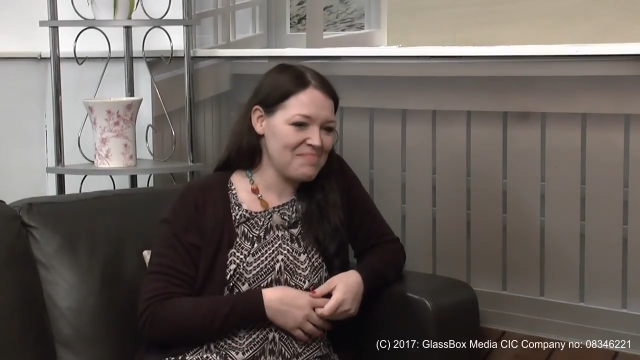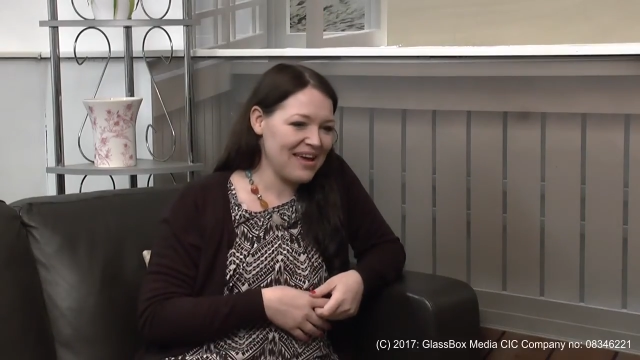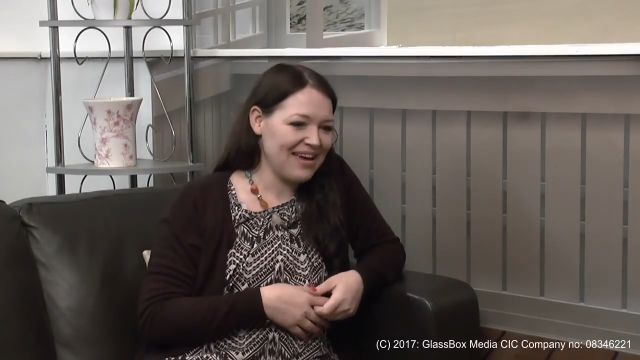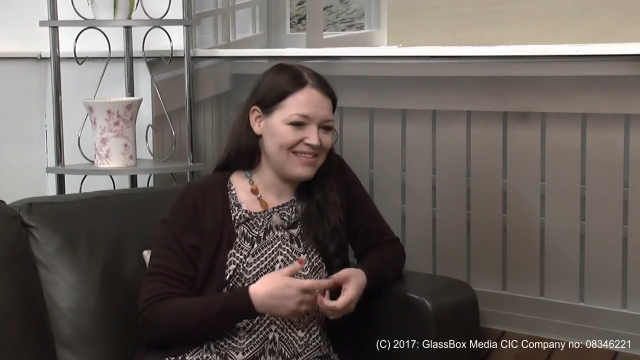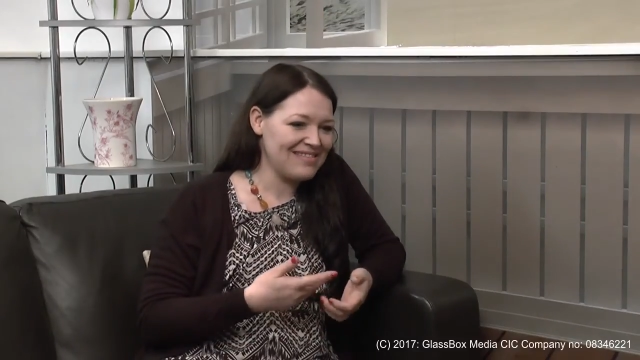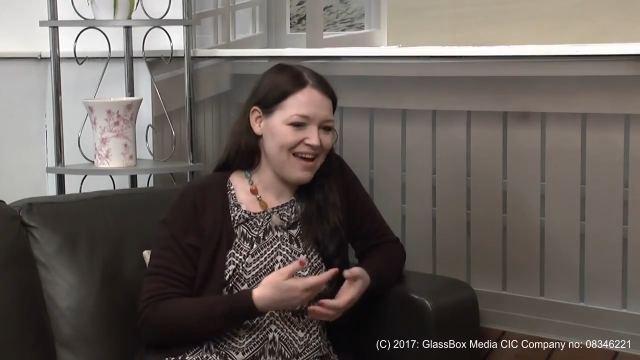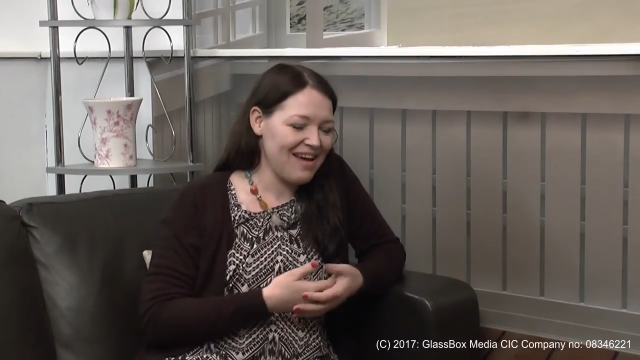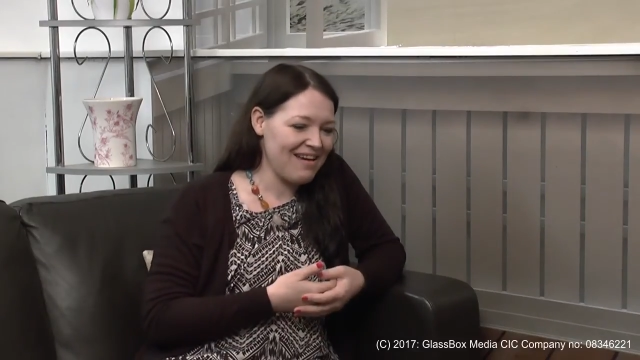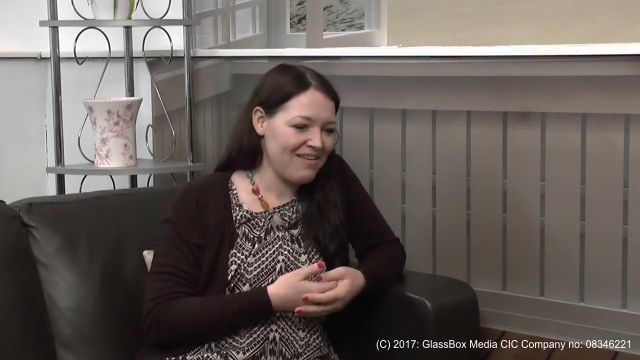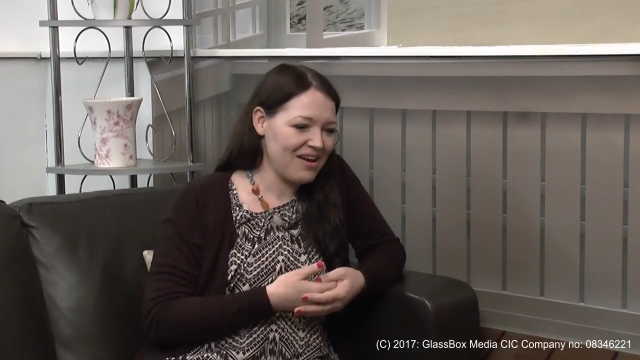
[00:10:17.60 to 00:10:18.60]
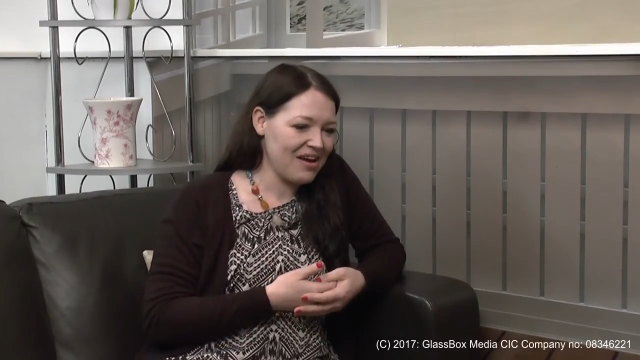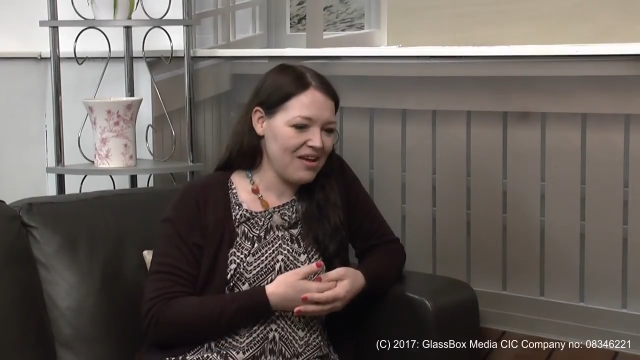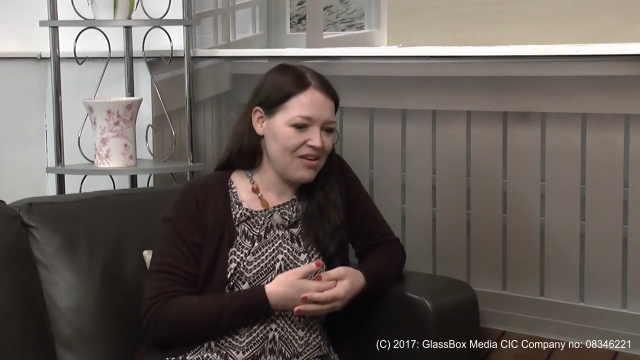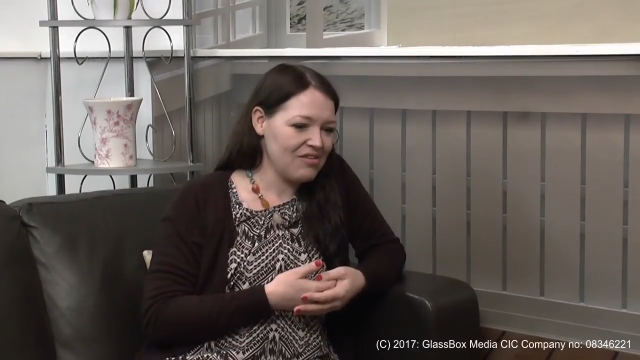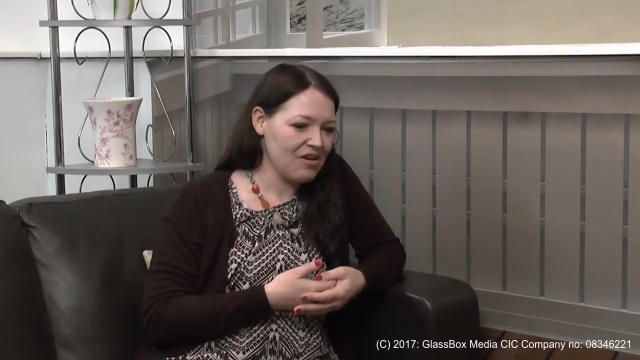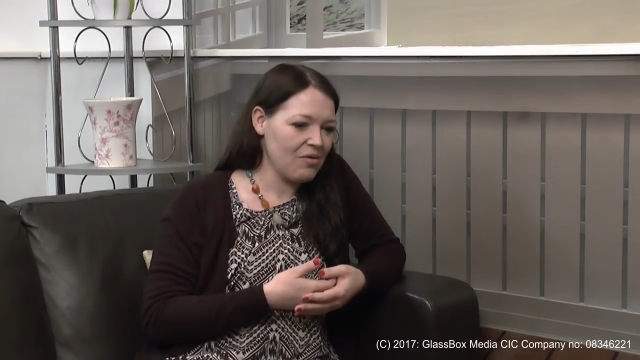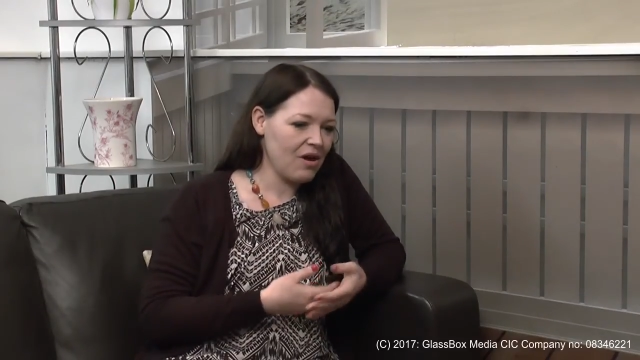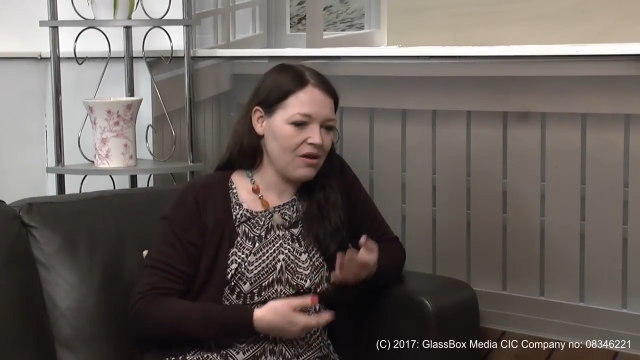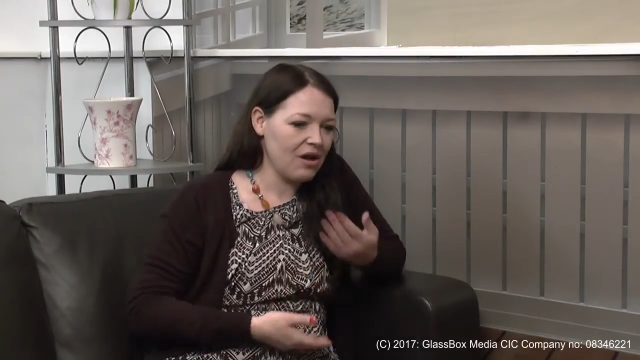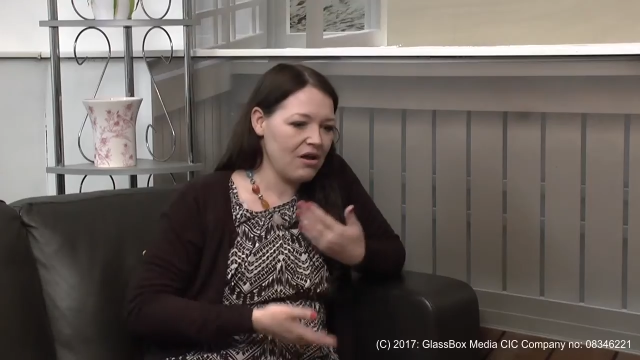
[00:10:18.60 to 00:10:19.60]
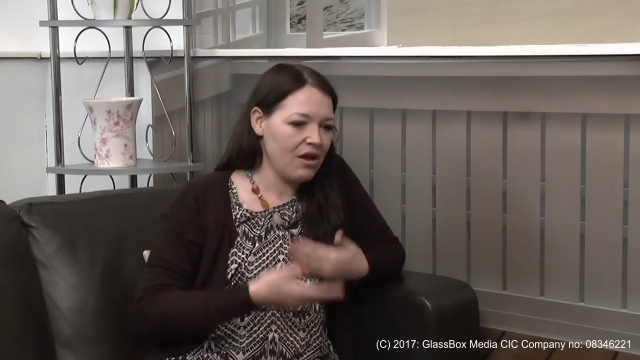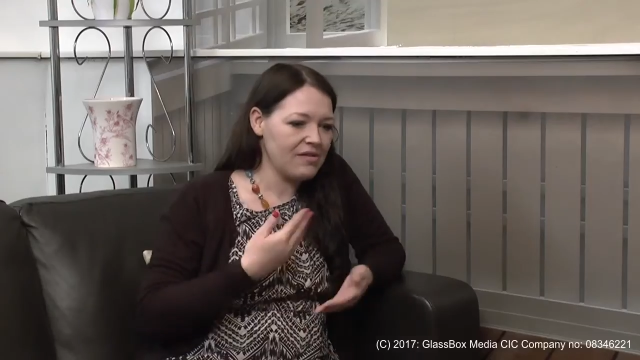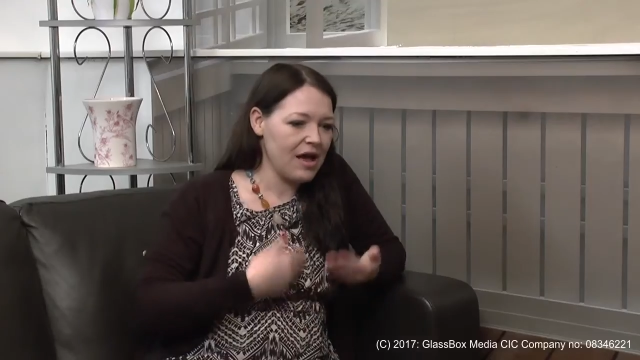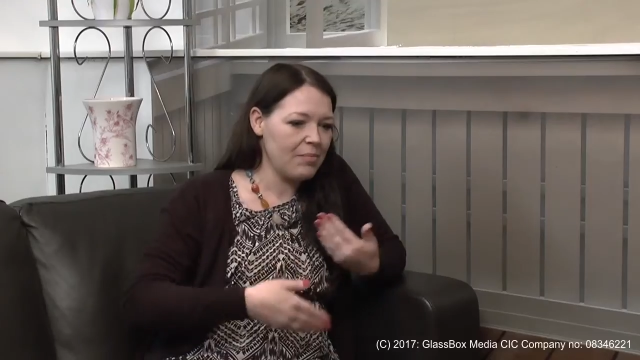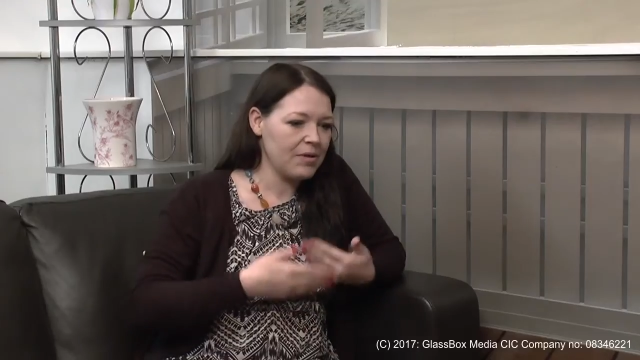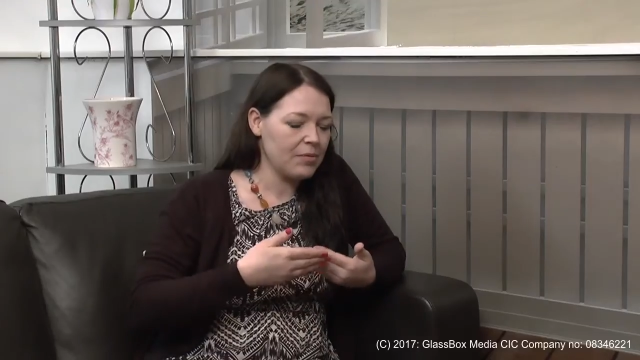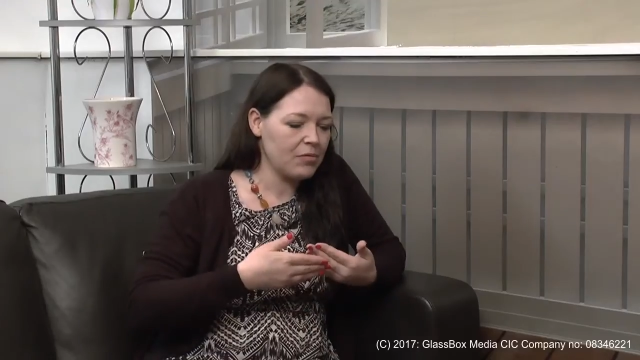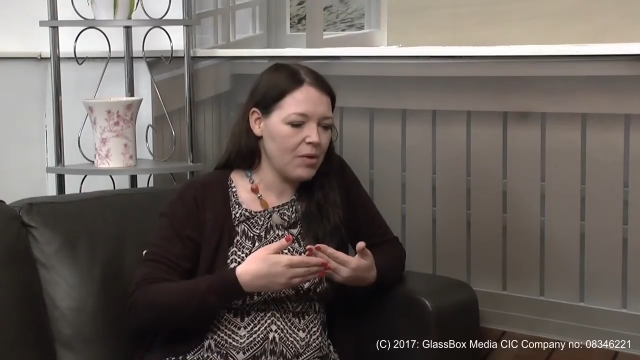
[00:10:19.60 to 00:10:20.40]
in that area. So I like to help people.